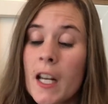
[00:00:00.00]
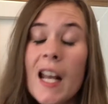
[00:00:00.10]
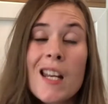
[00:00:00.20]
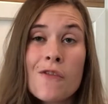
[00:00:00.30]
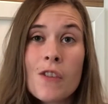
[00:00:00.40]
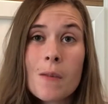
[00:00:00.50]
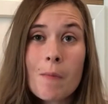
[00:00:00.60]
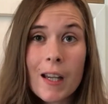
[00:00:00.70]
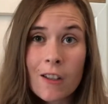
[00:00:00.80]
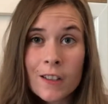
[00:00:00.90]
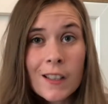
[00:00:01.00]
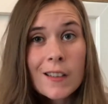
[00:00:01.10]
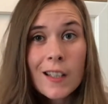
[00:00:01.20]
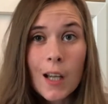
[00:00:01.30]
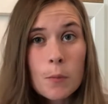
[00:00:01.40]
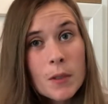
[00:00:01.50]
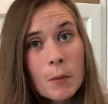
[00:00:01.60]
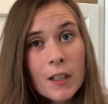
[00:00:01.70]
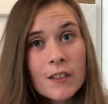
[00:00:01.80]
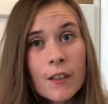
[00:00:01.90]
And if my content can help
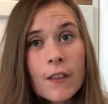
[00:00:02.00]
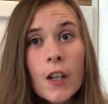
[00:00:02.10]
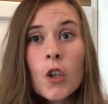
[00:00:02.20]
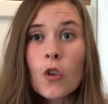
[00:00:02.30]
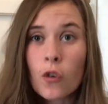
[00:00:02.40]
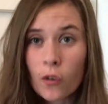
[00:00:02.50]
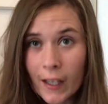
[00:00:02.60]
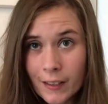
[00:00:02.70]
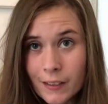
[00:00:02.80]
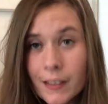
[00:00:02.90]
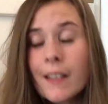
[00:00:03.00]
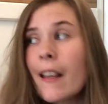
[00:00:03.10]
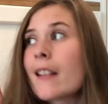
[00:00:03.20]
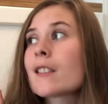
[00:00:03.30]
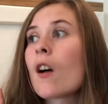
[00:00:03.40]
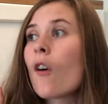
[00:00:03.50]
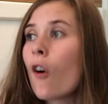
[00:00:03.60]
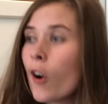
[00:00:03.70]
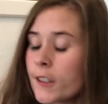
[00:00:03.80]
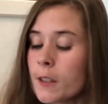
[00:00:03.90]
someone else out there, great. That's
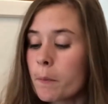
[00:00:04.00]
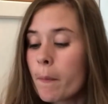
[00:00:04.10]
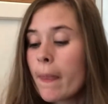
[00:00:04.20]
awesome.